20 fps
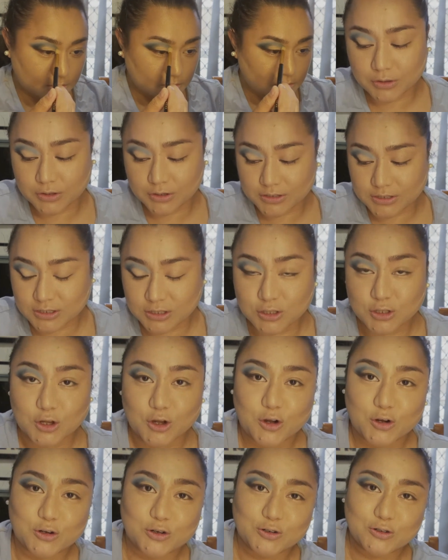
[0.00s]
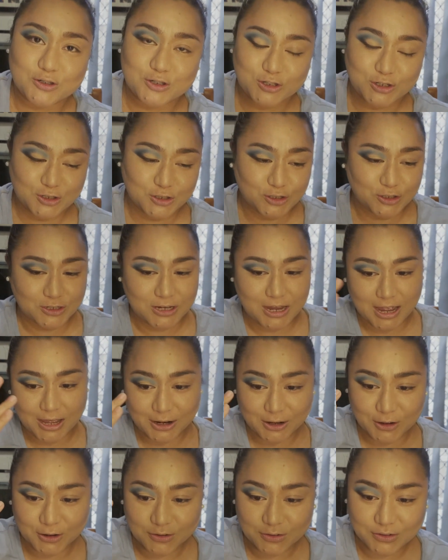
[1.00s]
There's no
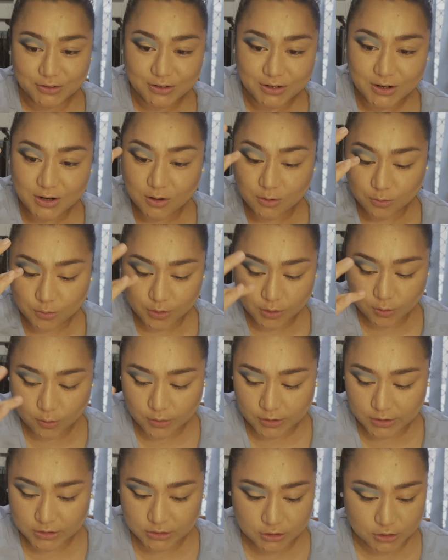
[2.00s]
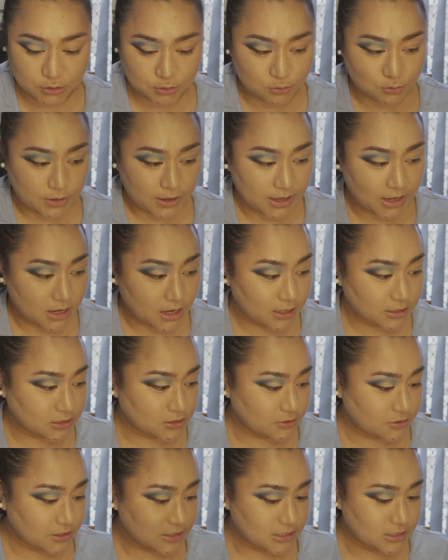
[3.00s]
shadow. We're going to do a cut
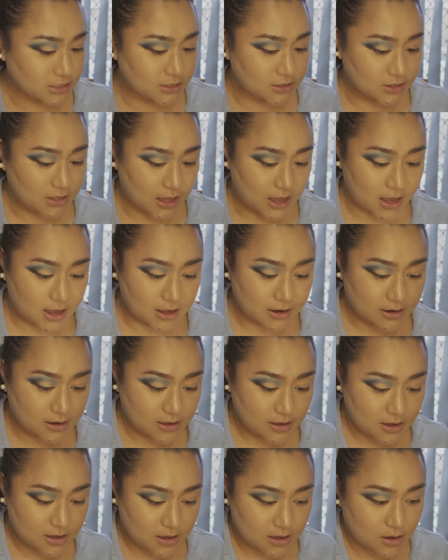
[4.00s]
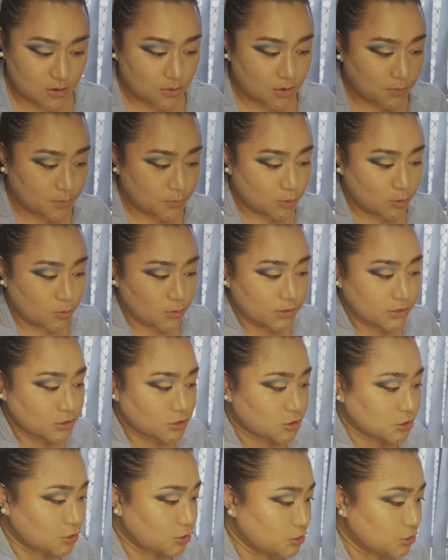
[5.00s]
crease in that. I'm going
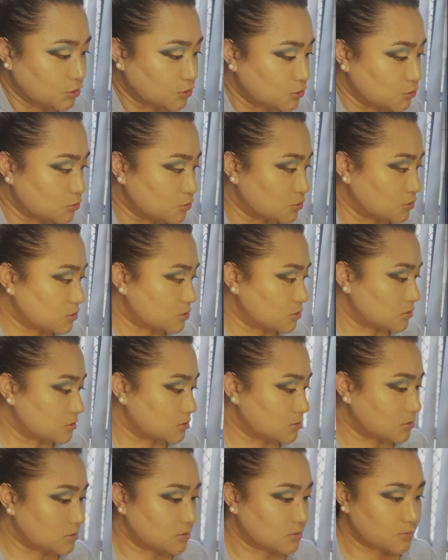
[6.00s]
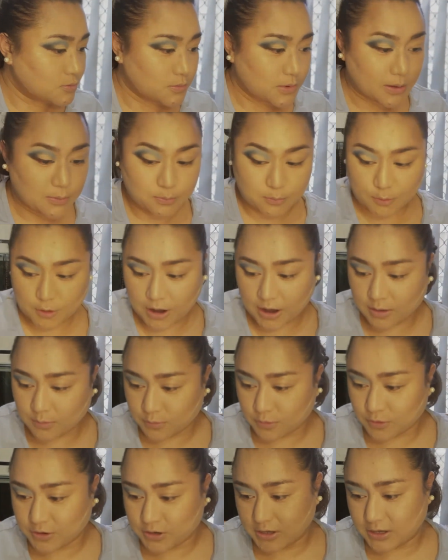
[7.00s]
to use my
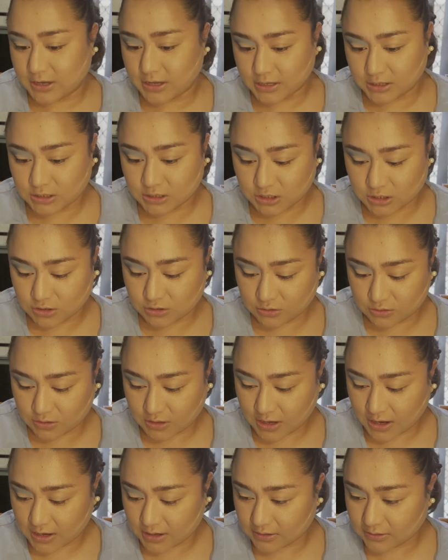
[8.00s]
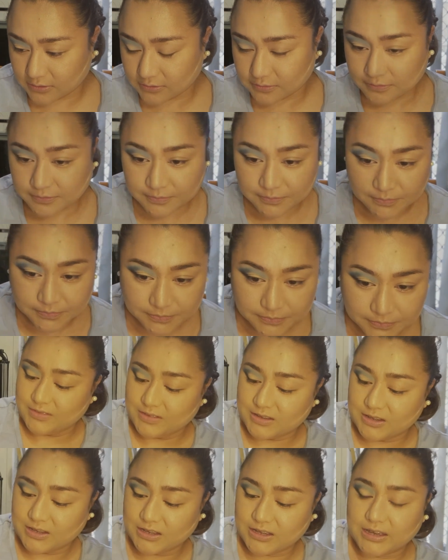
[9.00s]
primer again to do that.
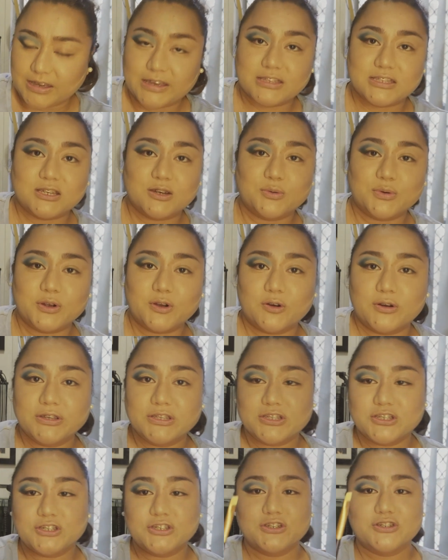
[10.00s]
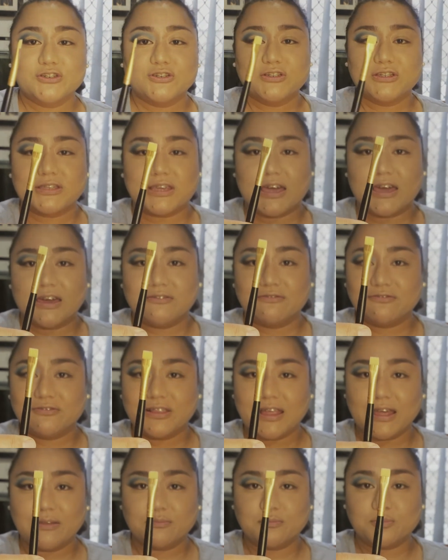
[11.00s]
Okay, so we're going to use a
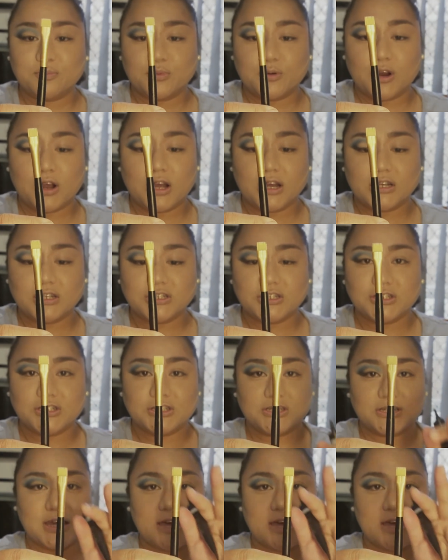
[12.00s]
flat brush,